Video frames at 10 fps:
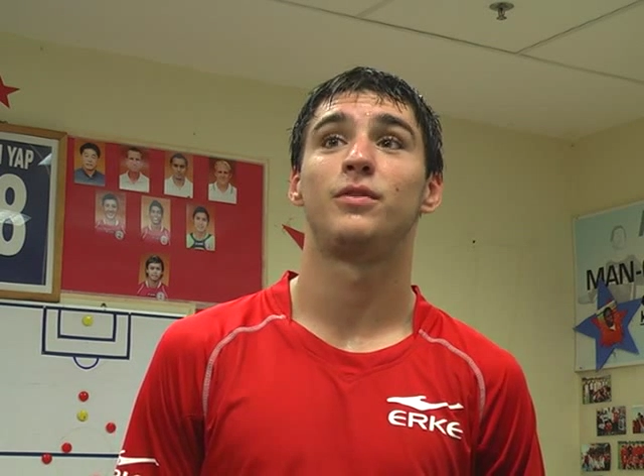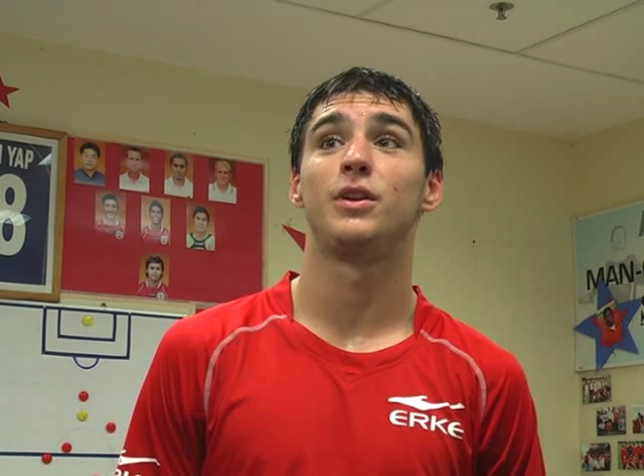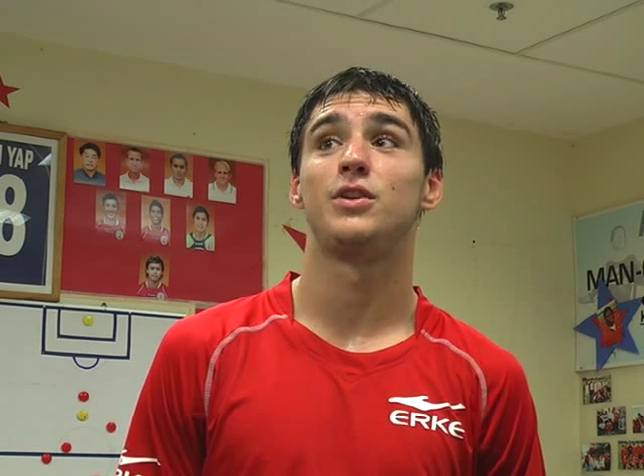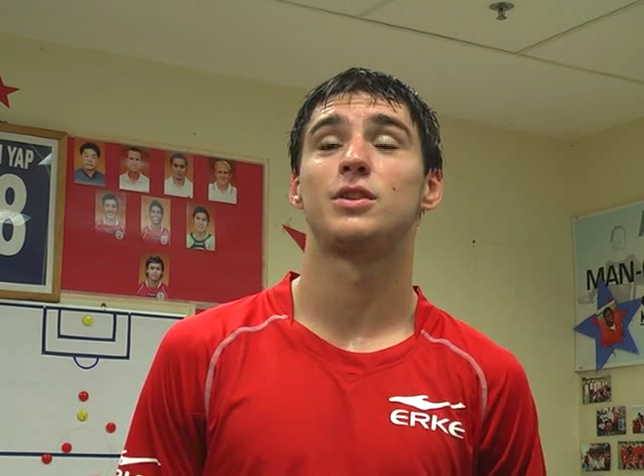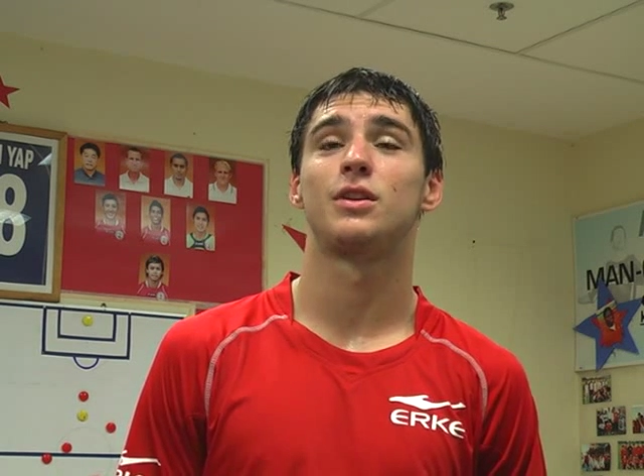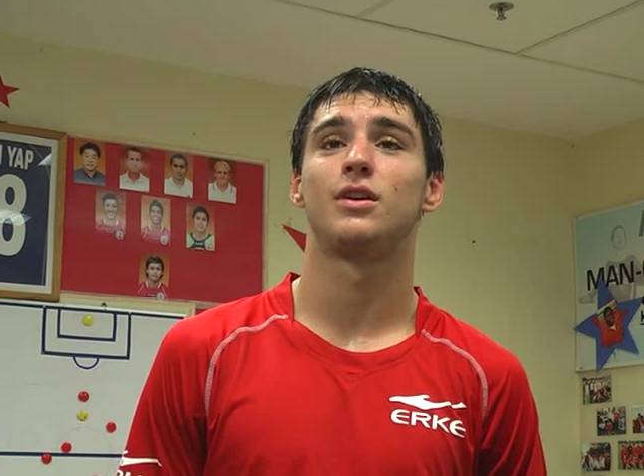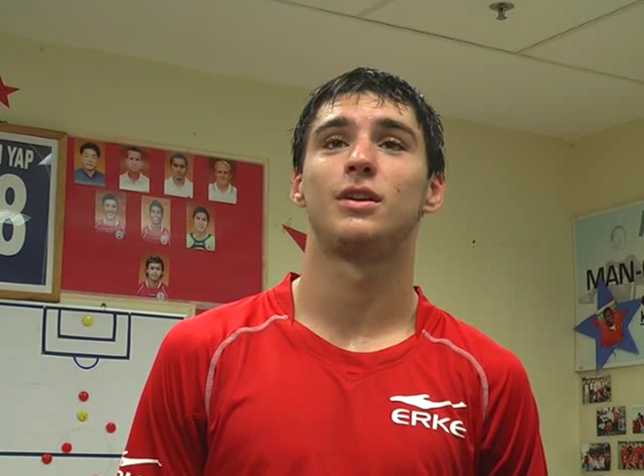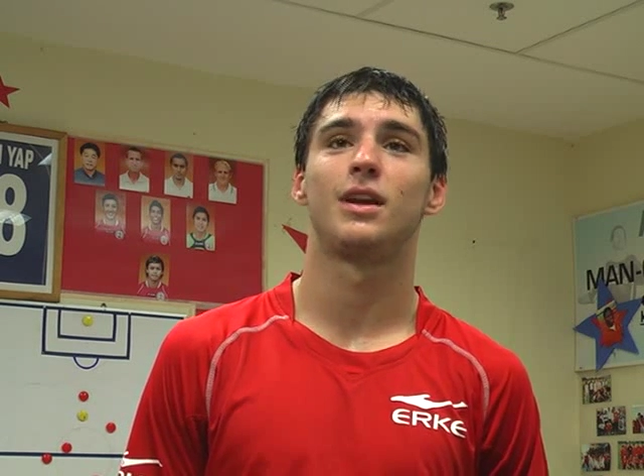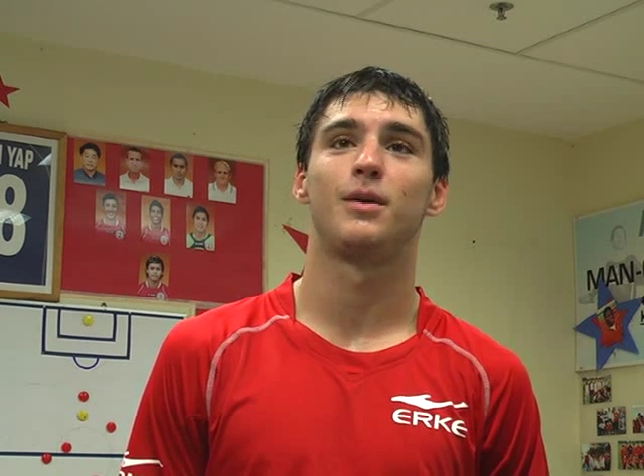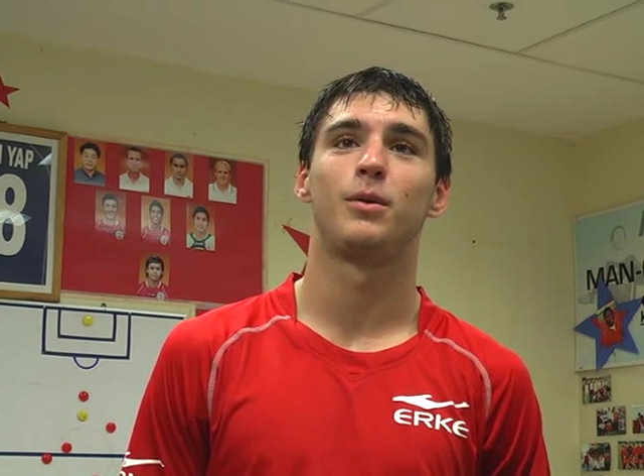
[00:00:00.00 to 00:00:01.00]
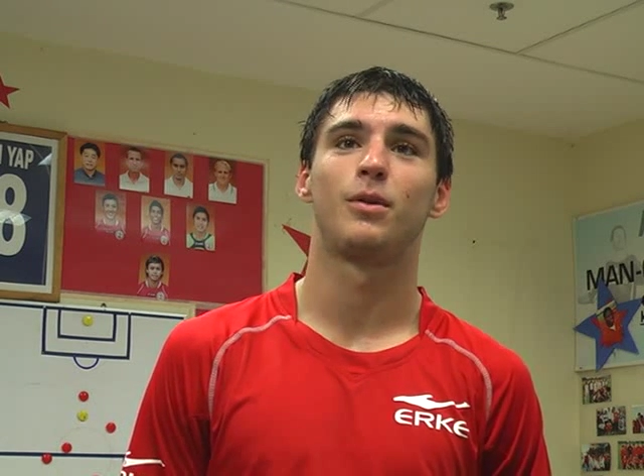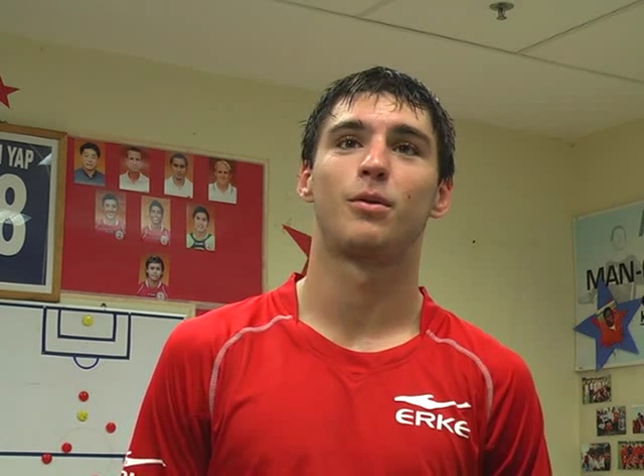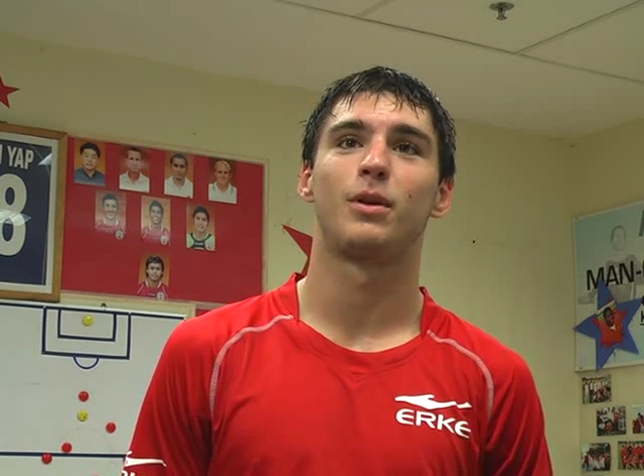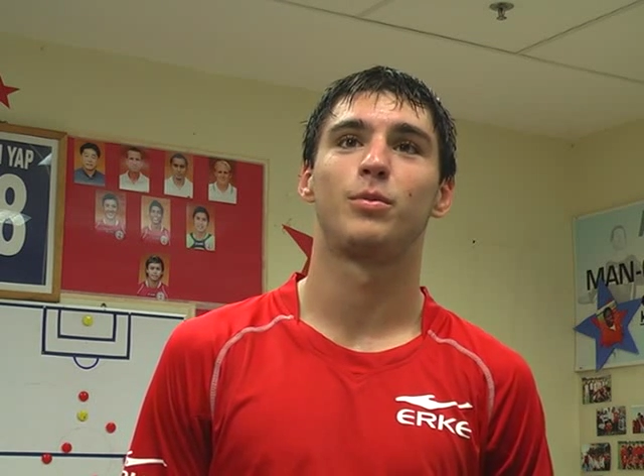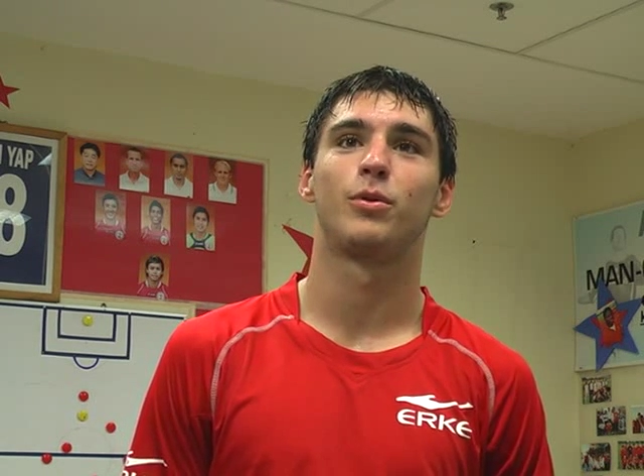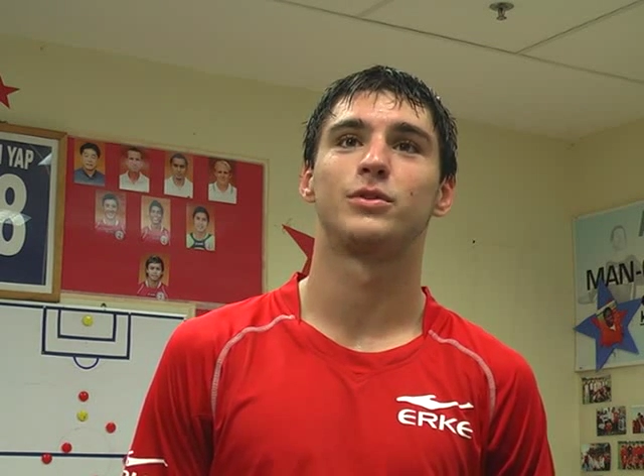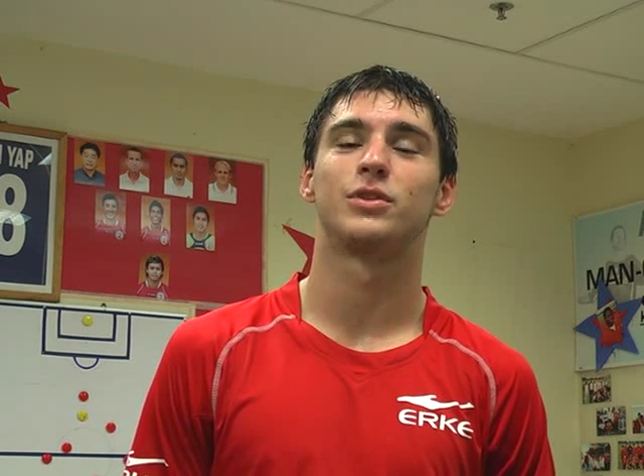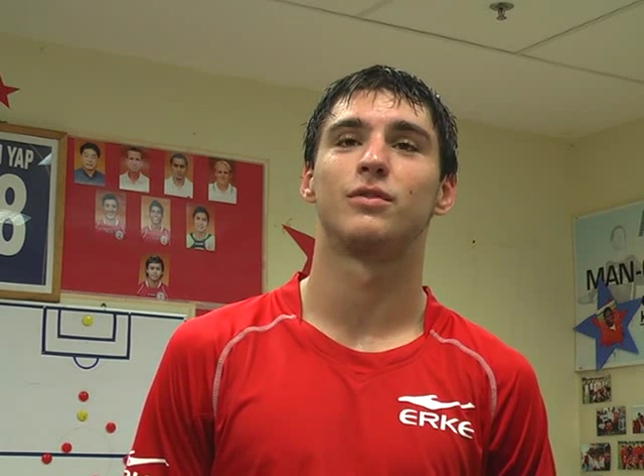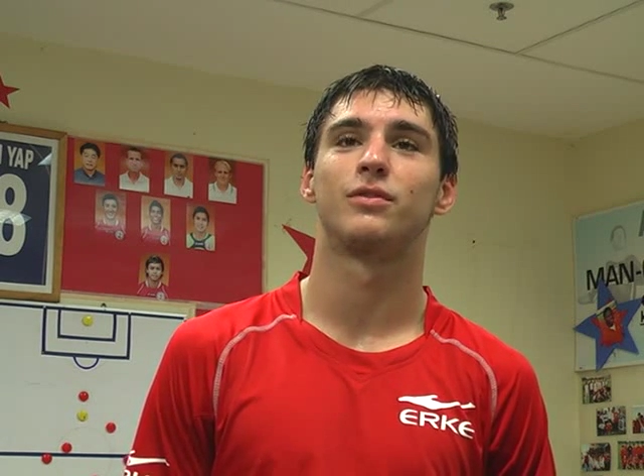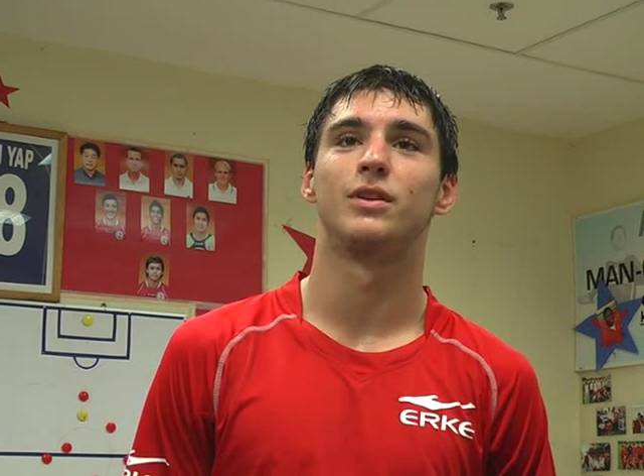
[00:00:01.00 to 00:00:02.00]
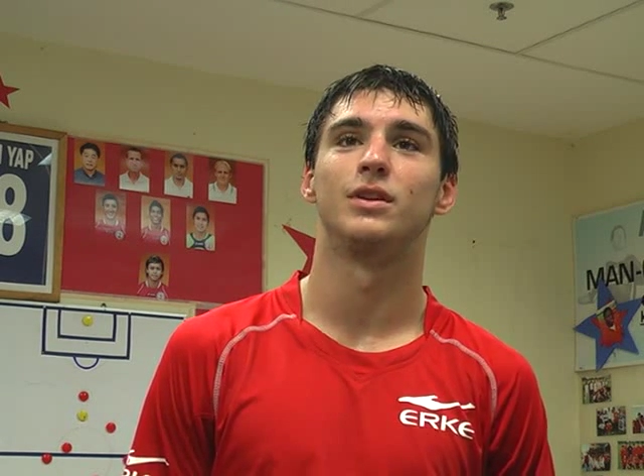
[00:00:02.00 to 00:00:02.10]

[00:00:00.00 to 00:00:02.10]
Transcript: We finished third. Yeah, we were 3 points off